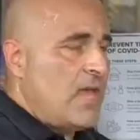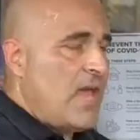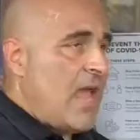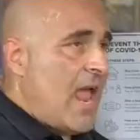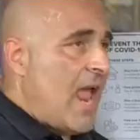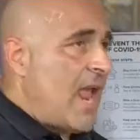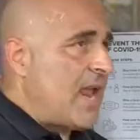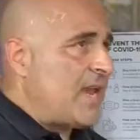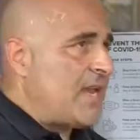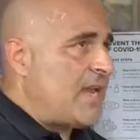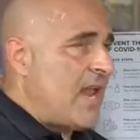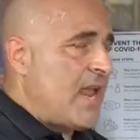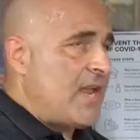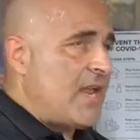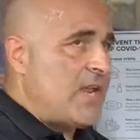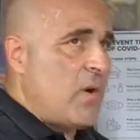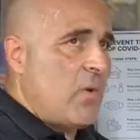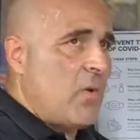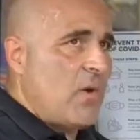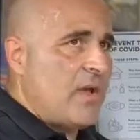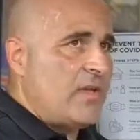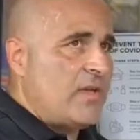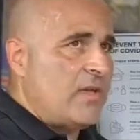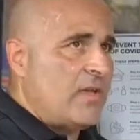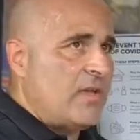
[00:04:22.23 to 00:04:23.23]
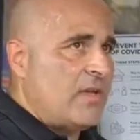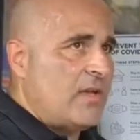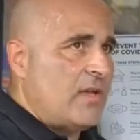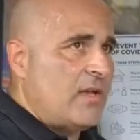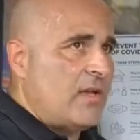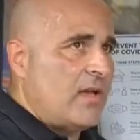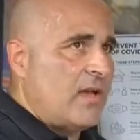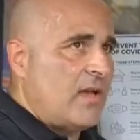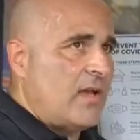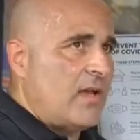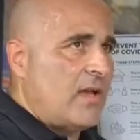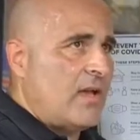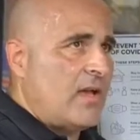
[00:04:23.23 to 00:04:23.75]
and you know,
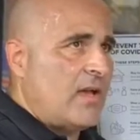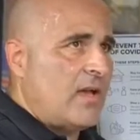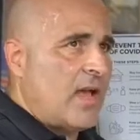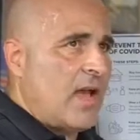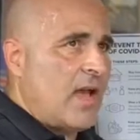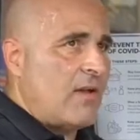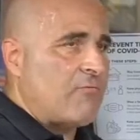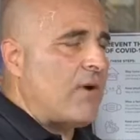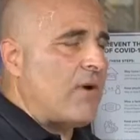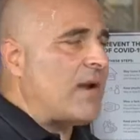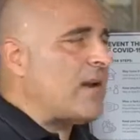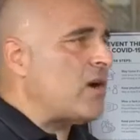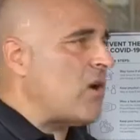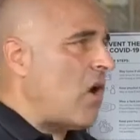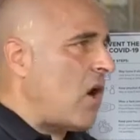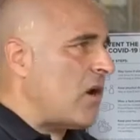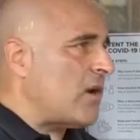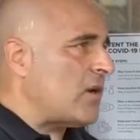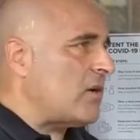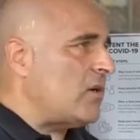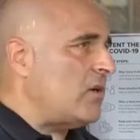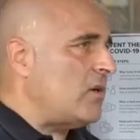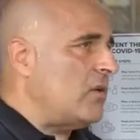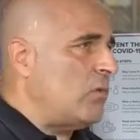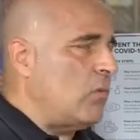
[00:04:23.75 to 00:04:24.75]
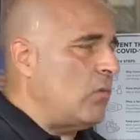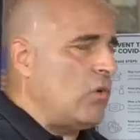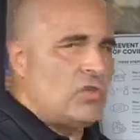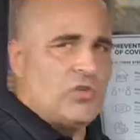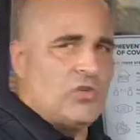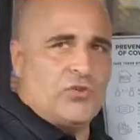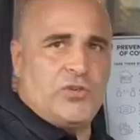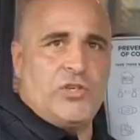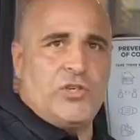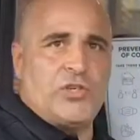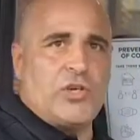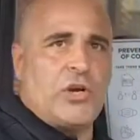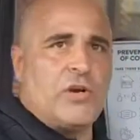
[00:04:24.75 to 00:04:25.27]
uh, I read an article in Wall
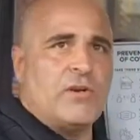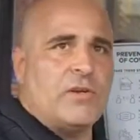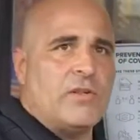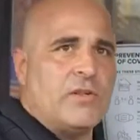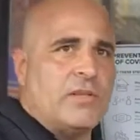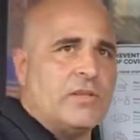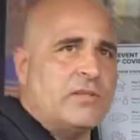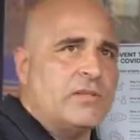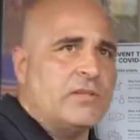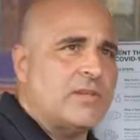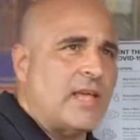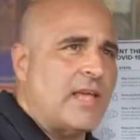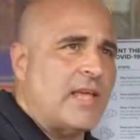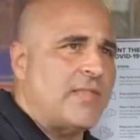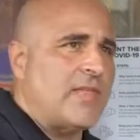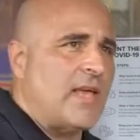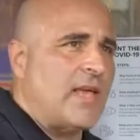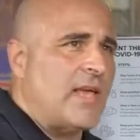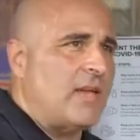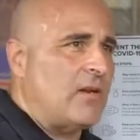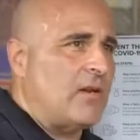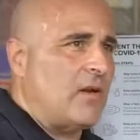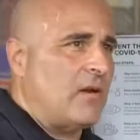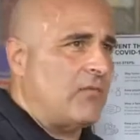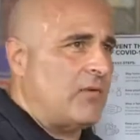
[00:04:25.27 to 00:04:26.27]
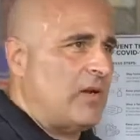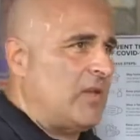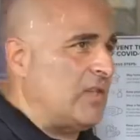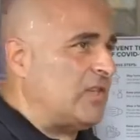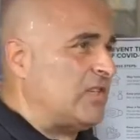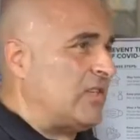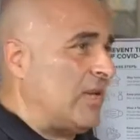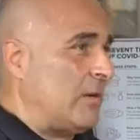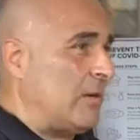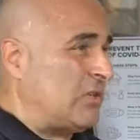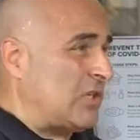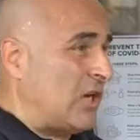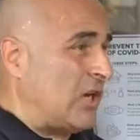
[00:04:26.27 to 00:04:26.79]
Street Journal that said that uh, real
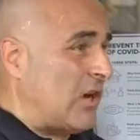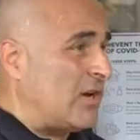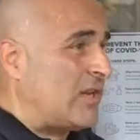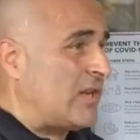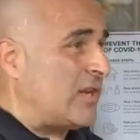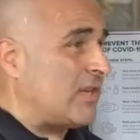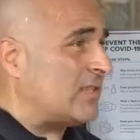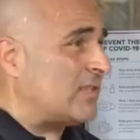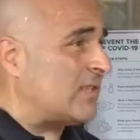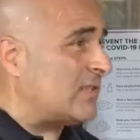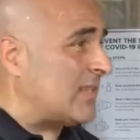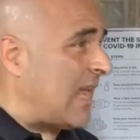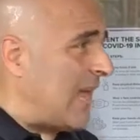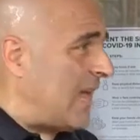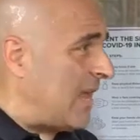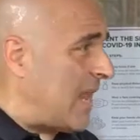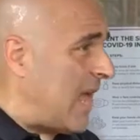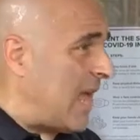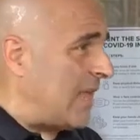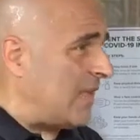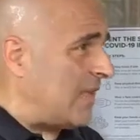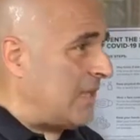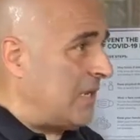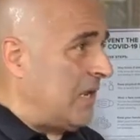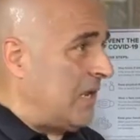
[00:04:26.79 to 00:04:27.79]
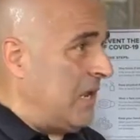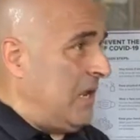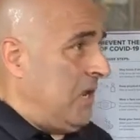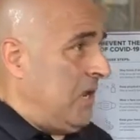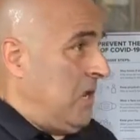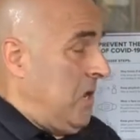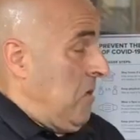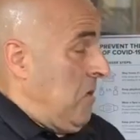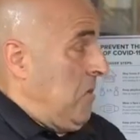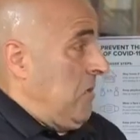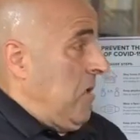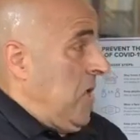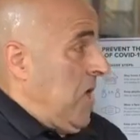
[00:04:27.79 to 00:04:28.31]
estate was hurting in Staten Island.
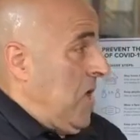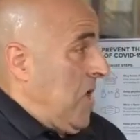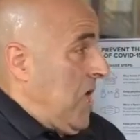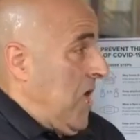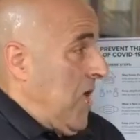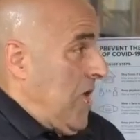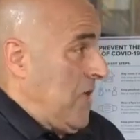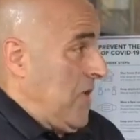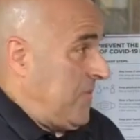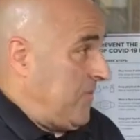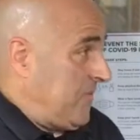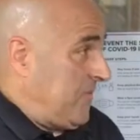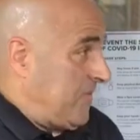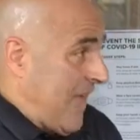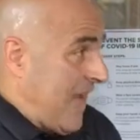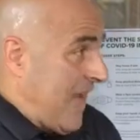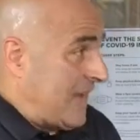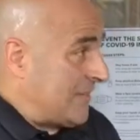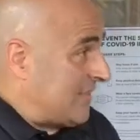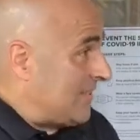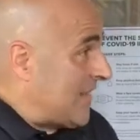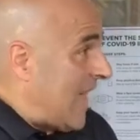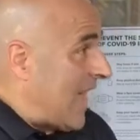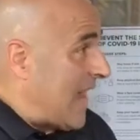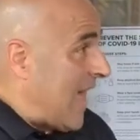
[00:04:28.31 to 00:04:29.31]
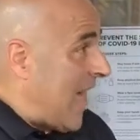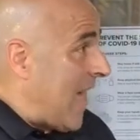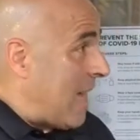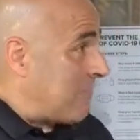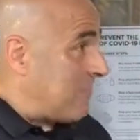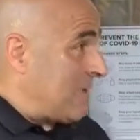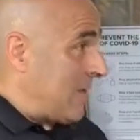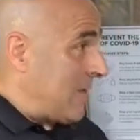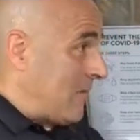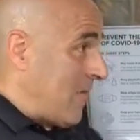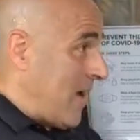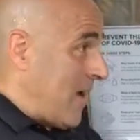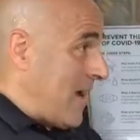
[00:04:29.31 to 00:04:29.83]
That's not
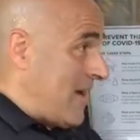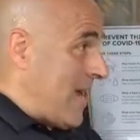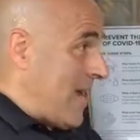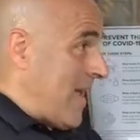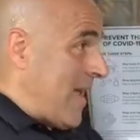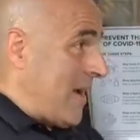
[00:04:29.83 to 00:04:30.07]
happening right now.